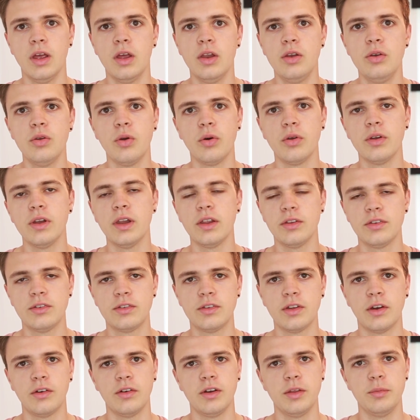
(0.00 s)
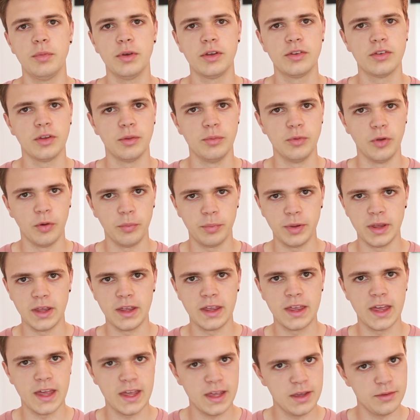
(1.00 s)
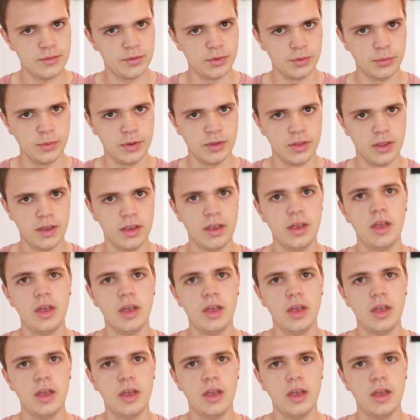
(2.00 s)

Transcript: not necessarily because I'm not being careful with it,